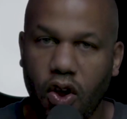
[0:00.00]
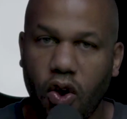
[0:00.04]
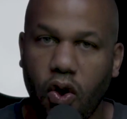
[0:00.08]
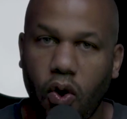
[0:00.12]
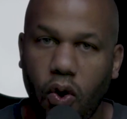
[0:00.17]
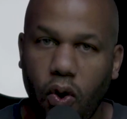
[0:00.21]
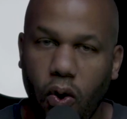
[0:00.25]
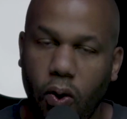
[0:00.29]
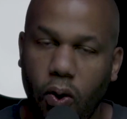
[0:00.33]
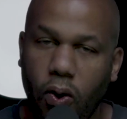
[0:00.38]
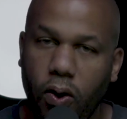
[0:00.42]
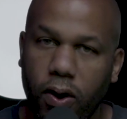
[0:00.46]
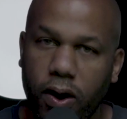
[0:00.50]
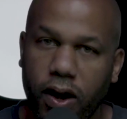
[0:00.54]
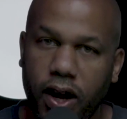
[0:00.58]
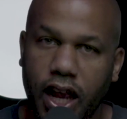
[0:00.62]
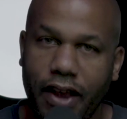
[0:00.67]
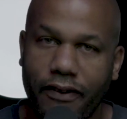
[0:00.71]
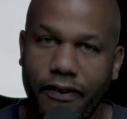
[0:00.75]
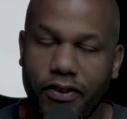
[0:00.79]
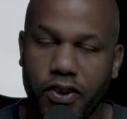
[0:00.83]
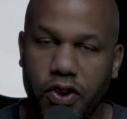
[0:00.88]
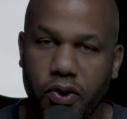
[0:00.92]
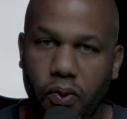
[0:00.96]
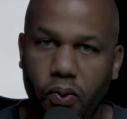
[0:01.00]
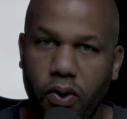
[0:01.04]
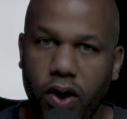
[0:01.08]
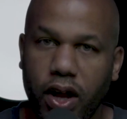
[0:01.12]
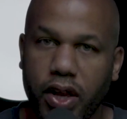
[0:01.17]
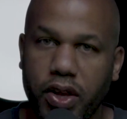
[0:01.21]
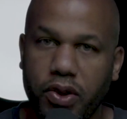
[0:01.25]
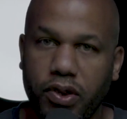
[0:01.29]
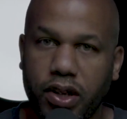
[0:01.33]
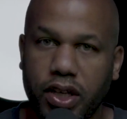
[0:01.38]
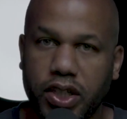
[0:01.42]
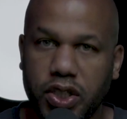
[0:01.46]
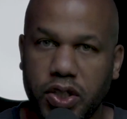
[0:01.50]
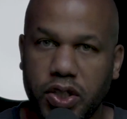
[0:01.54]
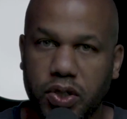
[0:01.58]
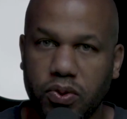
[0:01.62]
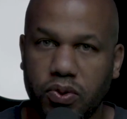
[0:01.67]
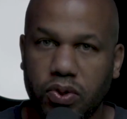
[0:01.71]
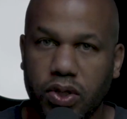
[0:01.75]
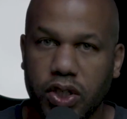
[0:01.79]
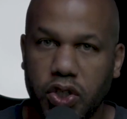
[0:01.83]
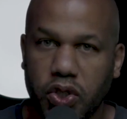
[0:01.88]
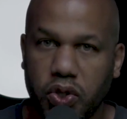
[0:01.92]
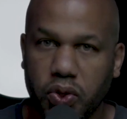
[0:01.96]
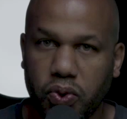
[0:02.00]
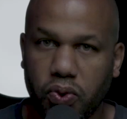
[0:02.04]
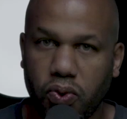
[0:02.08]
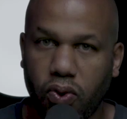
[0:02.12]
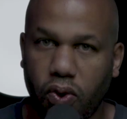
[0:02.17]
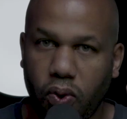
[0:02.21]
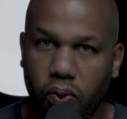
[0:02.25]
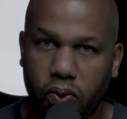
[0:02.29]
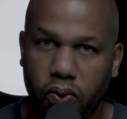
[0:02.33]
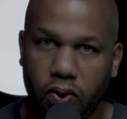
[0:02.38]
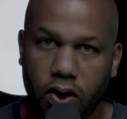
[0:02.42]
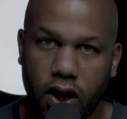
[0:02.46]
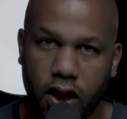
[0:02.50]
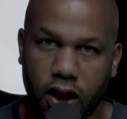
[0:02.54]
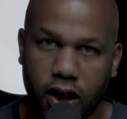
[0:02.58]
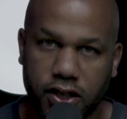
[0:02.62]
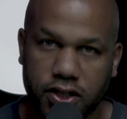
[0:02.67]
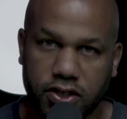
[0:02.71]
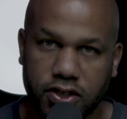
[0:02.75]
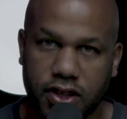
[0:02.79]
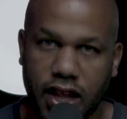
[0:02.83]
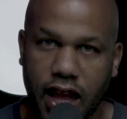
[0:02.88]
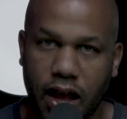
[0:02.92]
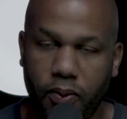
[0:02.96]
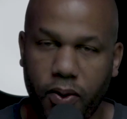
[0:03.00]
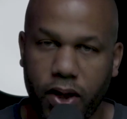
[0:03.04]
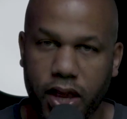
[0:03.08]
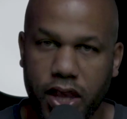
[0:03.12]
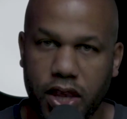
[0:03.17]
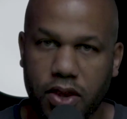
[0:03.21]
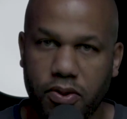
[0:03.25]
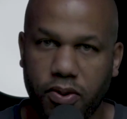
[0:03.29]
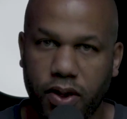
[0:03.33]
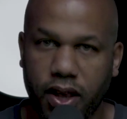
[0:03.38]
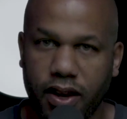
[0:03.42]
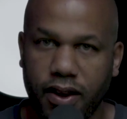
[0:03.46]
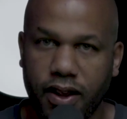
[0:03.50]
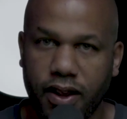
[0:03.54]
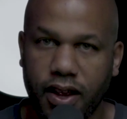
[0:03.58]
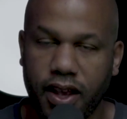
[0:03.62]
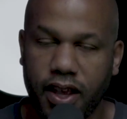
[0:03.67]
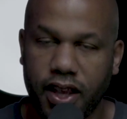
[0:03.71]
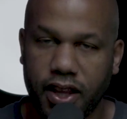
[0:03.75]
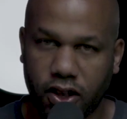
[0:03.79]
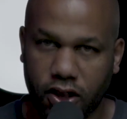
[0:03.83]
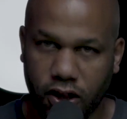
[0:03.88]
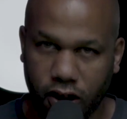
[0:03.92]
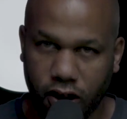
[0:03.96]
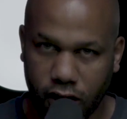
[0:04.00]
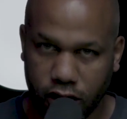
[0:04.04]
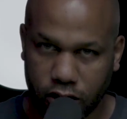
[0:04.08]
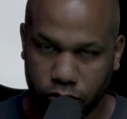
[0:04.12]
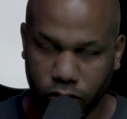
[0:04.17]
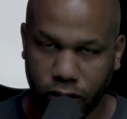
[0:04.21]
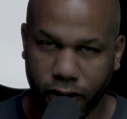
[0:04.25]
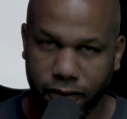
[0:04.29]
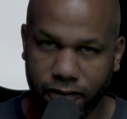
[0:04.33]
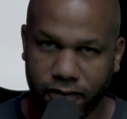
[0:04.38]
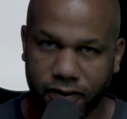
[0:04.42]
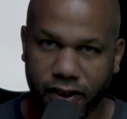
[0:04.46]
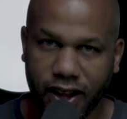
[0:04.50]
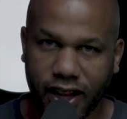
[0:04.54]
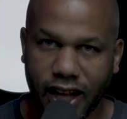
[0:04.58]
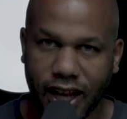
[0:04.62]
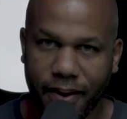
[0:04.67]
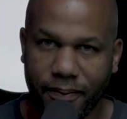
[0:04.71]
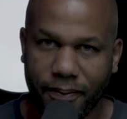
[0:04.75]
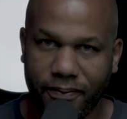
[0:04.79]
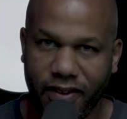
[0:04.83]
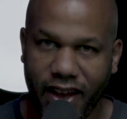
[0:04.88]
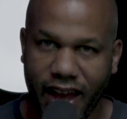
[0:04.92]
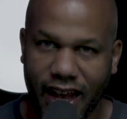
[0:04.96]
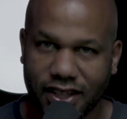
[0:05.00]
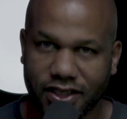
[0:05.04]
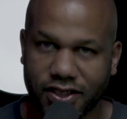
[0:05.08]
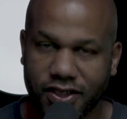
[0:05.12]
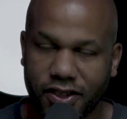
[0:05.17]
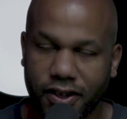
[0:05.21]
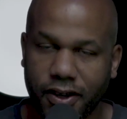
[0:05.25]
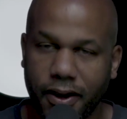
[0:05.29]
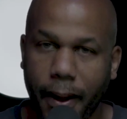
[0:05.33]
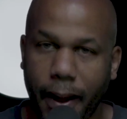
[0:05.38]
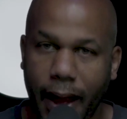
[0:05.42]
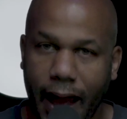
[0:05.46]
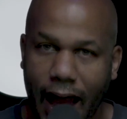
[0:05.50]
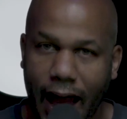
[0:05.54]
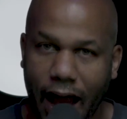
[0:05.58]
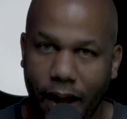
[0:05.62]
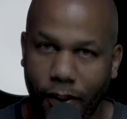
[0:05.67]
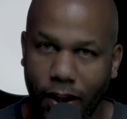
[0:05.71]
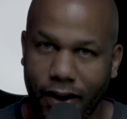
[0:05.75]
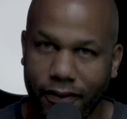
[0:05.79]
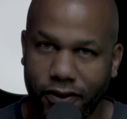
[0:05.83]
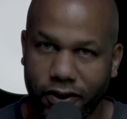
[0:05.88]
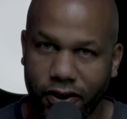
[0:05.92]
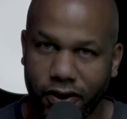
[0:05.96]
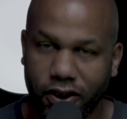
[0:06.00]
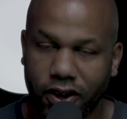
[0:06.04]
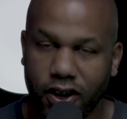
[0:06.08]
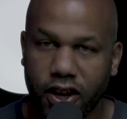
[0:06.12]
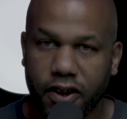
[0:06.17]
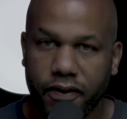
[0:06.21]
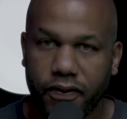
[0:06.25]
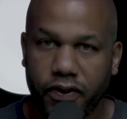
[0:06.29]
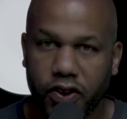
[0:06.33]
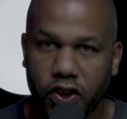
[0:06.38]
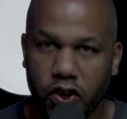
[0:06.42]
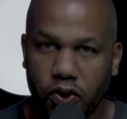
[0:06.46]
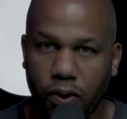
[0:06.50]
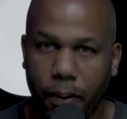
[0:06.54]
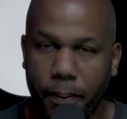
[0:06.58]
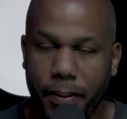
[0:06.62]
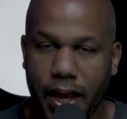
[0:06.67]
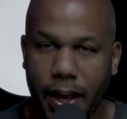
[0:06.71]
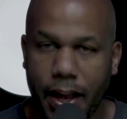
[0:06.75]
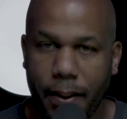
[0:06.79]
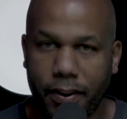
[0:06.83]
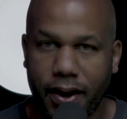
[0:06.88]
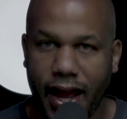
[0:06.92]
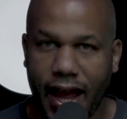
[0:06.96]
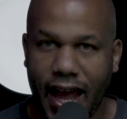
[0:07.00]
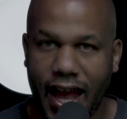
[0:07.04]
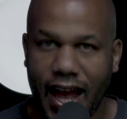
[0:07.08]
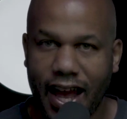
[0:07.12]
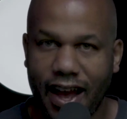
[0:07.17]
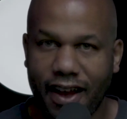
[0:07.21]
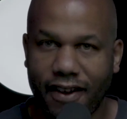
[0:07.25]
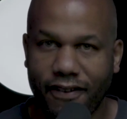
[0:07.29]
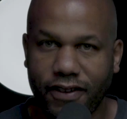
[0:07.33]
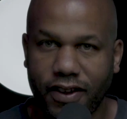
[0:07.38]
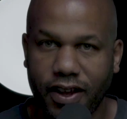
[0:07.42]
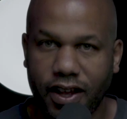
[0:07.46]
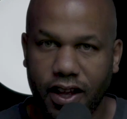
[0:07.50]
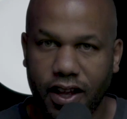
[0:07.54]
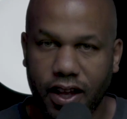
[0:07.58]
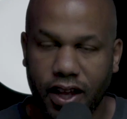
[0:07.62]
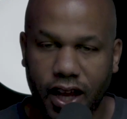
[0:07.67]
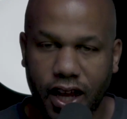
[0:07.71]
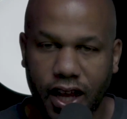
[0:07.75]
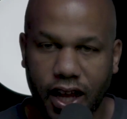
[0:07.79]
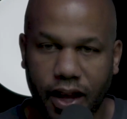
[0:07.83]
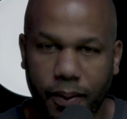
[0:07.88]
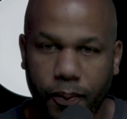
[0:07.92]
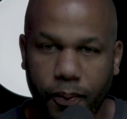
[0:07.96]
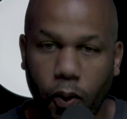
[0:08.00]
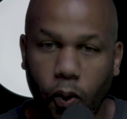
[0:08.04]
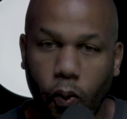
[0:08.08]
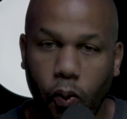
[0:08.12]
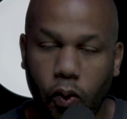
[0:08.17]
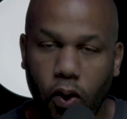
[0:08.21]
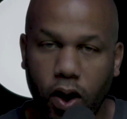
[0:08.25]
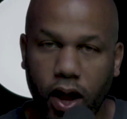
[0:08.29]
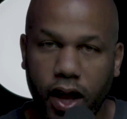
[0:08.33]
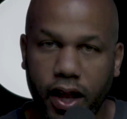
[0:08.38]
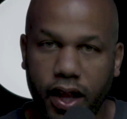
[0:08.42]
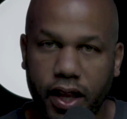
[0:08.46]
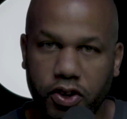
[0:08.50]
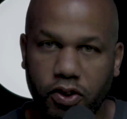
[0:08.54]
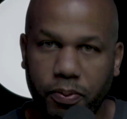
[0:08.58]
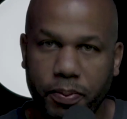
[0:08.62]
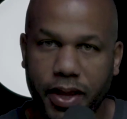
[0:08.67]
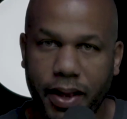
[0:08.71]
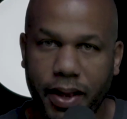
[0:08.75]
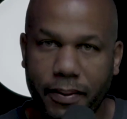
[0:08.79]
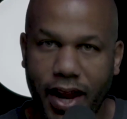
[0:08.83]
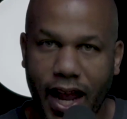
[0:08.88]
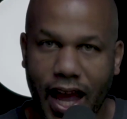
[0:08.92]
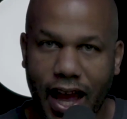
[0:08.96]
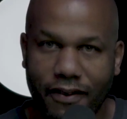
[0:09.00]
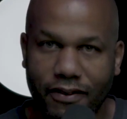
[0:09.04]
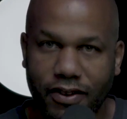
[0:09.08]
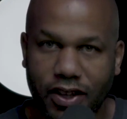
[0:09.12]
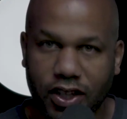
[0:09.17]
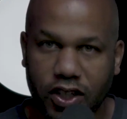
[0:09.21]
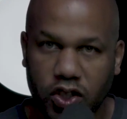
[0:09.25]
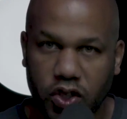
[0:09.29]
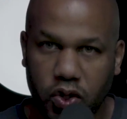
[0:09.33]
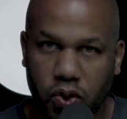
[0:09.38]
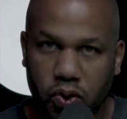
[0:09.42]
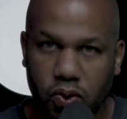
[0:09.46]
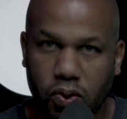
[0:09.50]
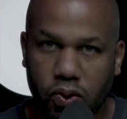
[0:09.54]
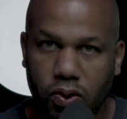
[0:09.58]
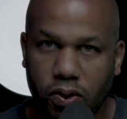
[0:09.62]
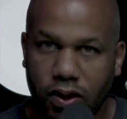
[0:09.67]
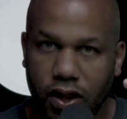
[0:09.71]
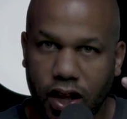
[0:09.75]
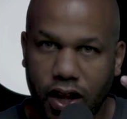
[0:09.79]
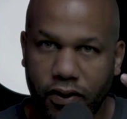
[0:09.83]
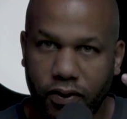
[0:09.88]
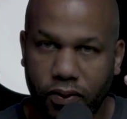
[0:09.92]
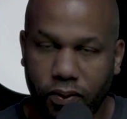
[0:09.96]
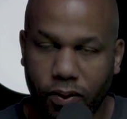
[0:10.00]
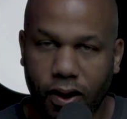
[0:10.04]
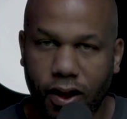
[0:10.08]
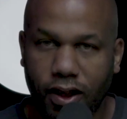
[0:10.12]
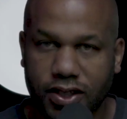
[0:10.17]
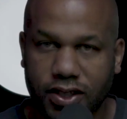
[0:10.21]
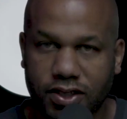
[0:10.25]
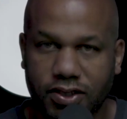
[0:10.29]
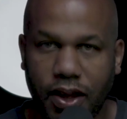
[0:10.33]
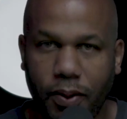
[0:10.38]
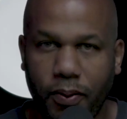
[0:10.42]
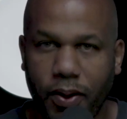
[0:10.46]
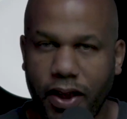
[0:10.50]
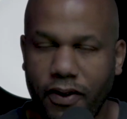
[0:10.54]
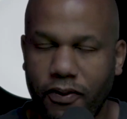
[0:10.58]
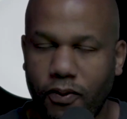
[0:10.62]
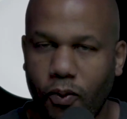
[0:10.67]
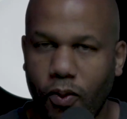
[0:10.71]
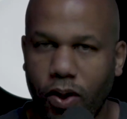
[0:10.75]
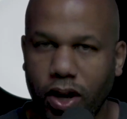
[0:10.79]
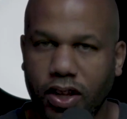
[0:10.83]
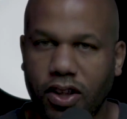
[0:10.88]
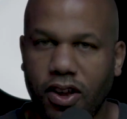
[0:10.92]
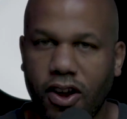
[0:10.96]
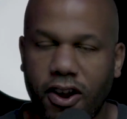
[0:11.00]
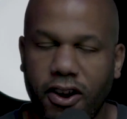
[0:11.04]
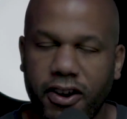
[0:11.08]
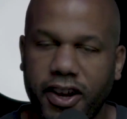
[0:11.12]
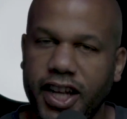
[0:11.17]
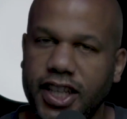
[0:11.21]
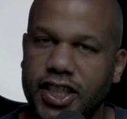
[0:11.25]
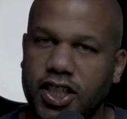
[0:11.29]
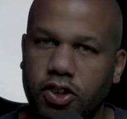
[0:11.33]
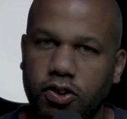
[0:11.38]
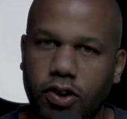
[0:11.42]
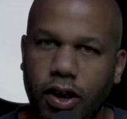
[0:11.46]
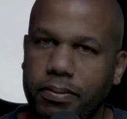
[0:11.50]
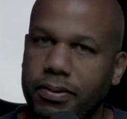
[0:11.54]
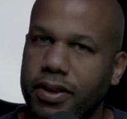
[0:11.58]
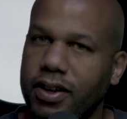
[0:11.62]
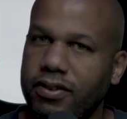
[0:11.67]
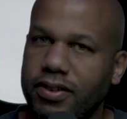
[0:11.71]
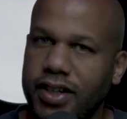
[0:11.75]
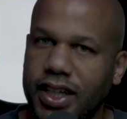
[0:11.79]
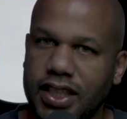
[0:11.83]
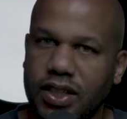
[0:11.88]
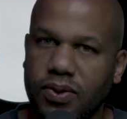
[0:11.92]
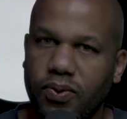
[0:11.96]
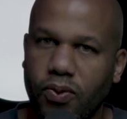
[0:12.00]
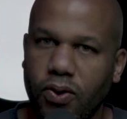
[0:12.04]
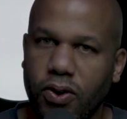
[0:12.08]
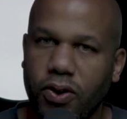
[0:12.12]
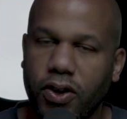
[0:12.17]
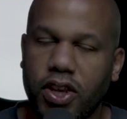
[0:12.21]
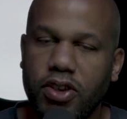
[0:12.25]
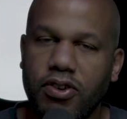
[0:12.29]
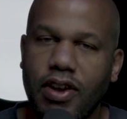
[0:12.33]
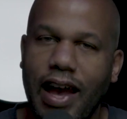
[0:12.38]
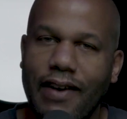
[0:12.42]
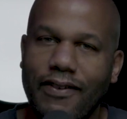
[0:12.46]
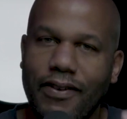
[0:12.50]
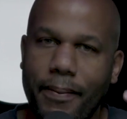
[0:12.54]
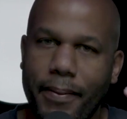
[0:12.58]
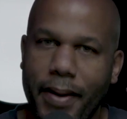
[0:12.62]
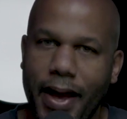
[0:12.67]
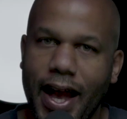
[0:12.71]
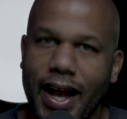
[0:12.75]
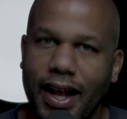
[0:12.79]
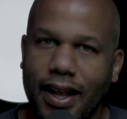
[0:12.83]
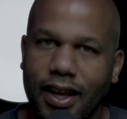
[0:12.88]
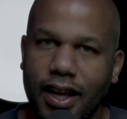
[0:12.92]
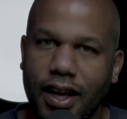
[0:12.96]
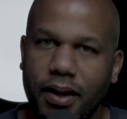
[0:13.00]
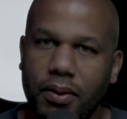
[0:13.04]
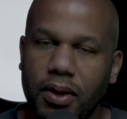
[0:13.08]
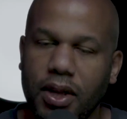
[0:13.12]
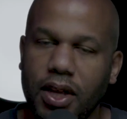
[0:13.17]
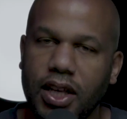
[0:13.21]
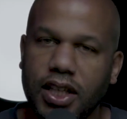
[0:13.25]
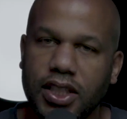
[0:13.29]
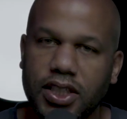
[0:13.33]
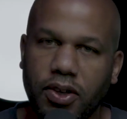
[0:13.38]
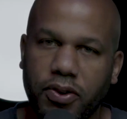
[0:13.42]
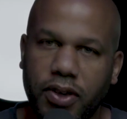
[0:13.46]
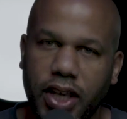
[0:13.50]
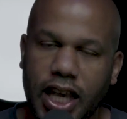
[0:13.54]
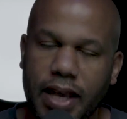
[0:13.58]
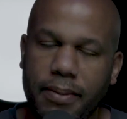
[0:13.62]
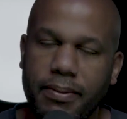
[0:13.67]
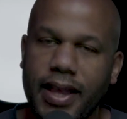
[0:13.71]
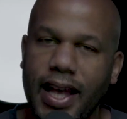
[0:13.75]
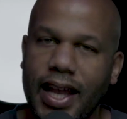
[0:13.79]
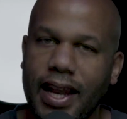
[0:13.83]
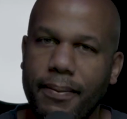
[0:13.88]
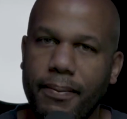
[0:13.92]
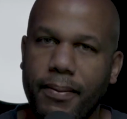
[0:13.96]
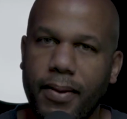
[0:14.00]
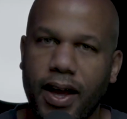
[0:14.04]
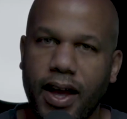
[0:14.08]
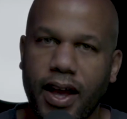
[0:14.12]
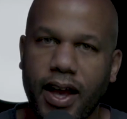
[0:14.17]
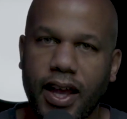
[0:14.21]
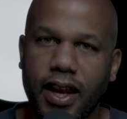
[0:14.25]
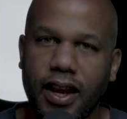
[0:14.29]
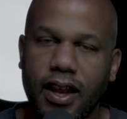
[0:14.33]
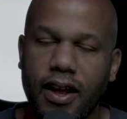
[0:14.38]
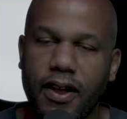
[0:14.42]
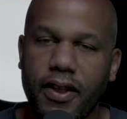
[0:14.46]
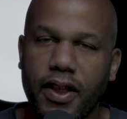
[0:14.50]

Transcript: Or if you want, you can shoot dual RAW. So that way the cards will fill up faster. However, you will be able to have one, you'll be able to have dual of RAW. So that way, if one card gets corrupted or doesn't work, you have a backup. So keep that in mind.